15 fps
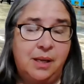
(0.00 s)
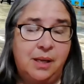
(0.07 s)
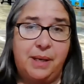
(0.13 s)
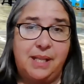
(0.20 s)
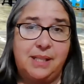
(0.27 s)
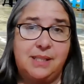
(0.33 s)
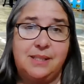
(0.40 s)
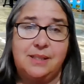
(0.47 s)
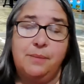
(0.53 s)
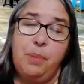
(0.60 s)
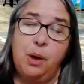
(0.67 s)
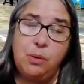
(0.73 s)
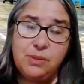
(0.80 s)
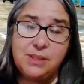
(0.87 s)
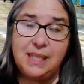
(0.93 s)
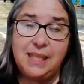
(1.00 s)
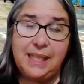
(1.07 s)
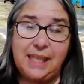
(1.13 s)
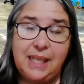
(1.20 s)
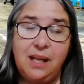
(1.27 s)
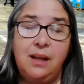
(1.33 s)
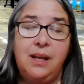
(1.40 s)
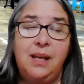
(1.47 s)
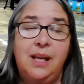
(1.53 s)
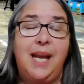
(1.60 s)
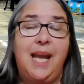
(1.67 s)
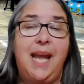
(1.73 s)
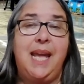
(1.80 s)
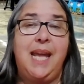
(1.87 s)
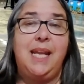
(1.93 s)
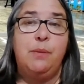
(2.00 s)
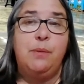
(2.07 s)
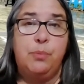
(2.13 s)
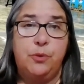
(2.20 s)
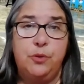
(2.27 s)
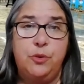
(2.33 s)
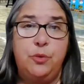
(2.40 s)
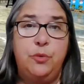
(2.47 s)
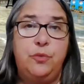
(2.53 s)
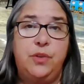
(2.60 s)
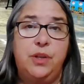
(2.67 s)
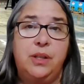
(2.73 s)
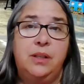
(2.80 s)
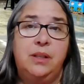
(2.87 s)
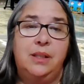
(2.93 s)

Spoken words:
But it's supposedly an improved